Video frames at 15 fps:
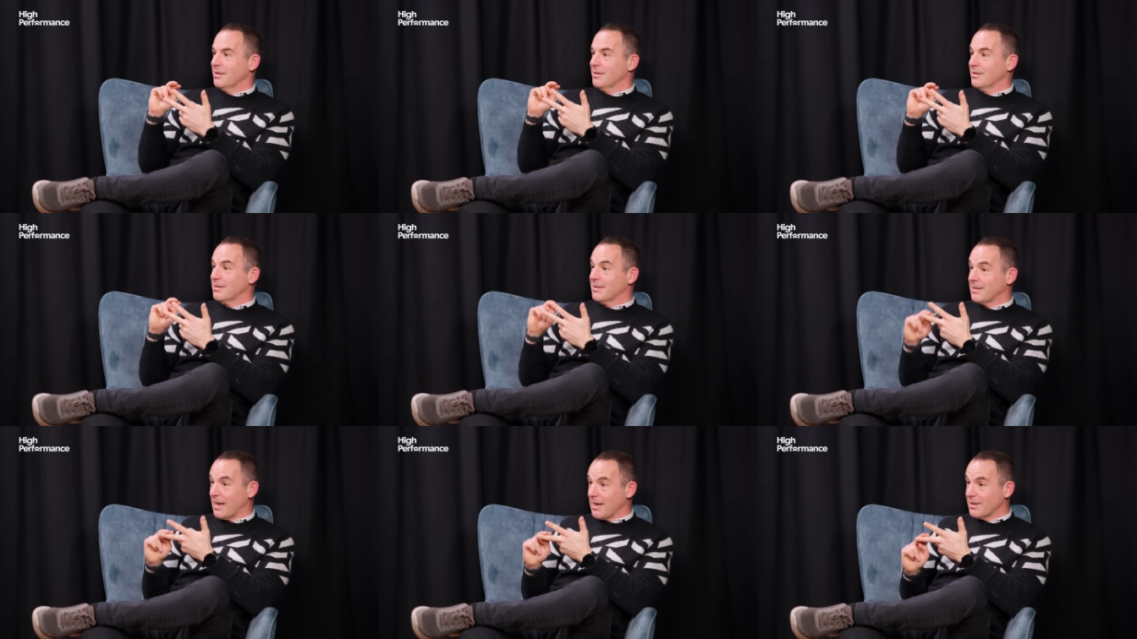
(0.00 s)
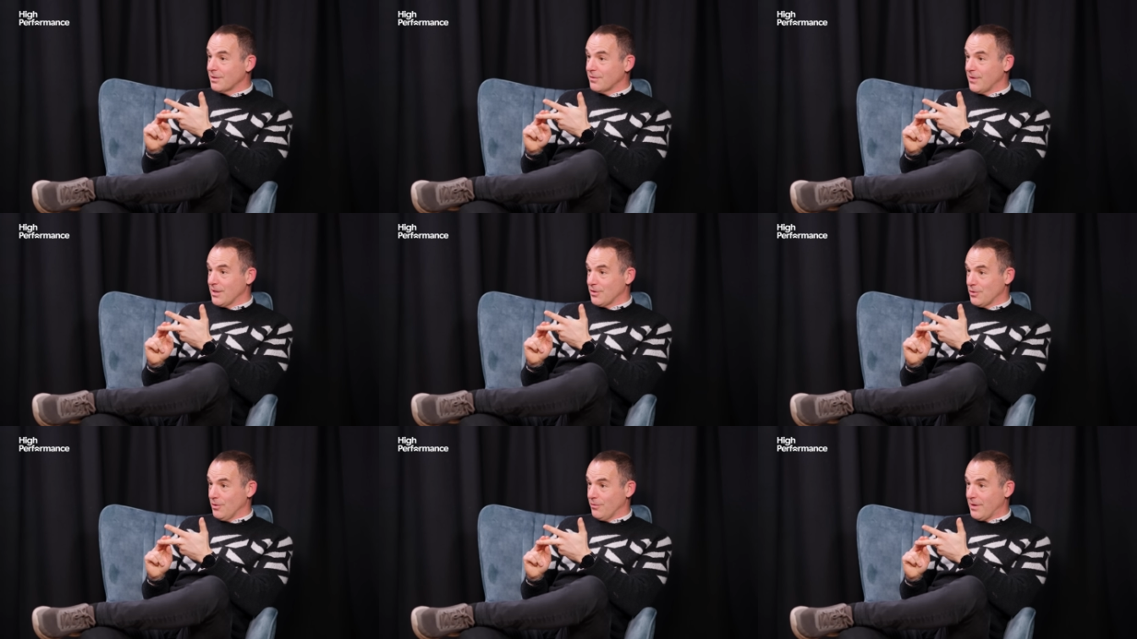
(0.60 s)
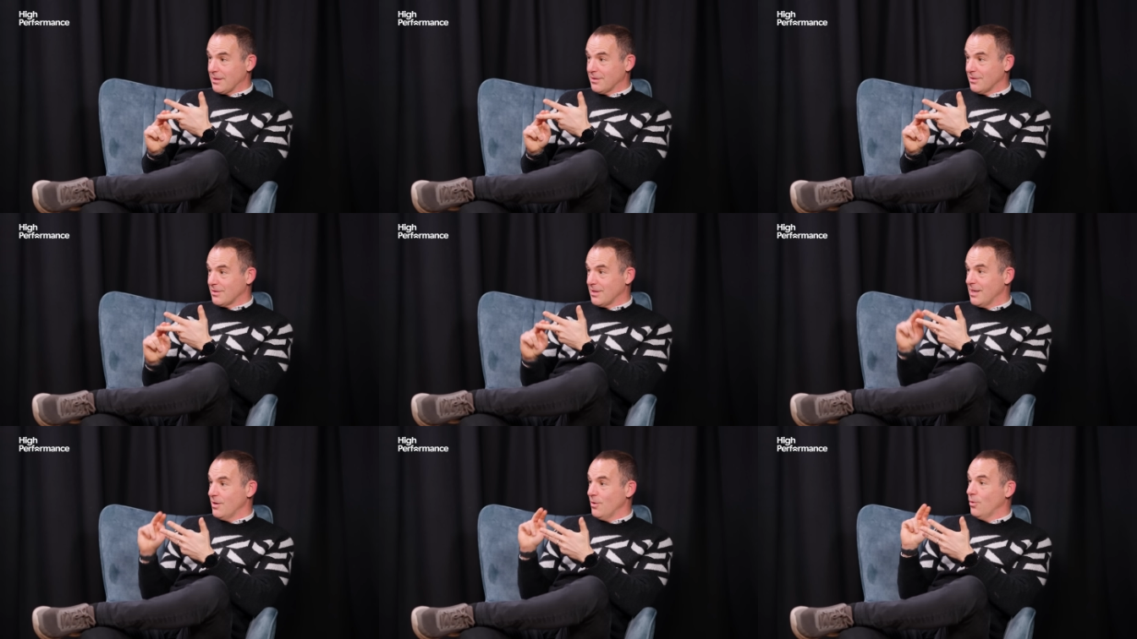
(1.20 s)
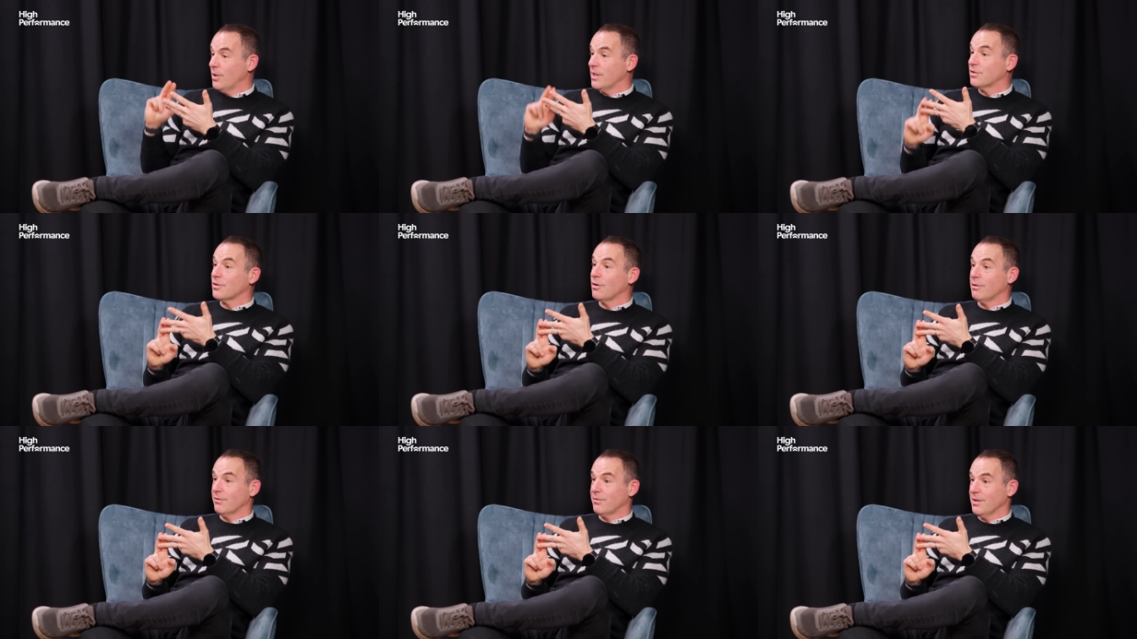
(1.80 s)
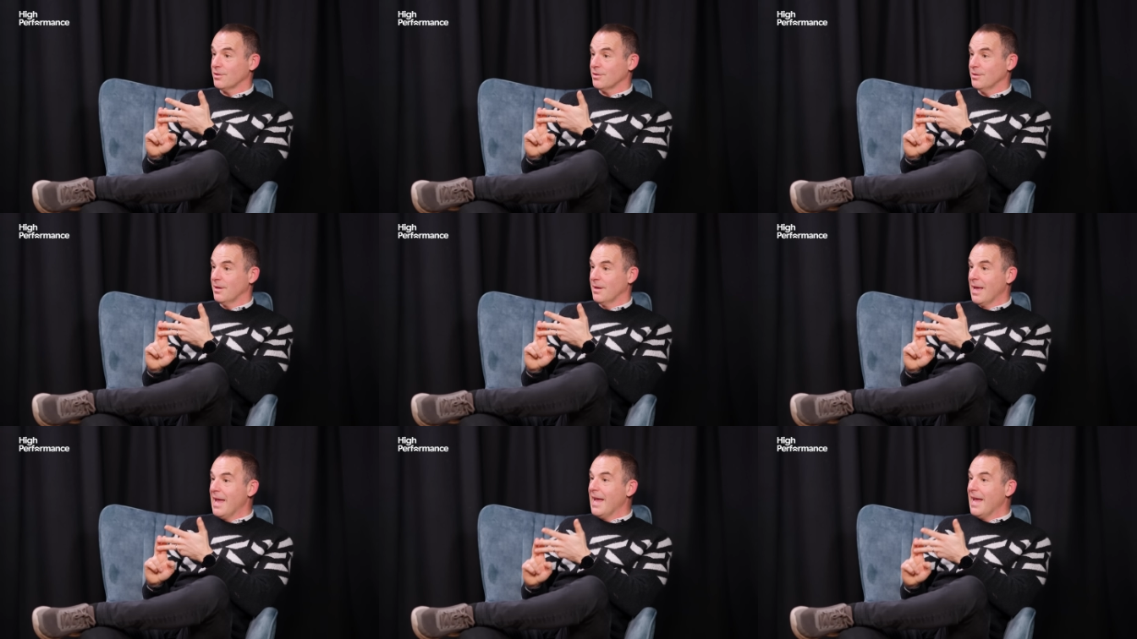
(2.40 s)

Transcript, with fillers: science fiction or fantasy or historic fiction.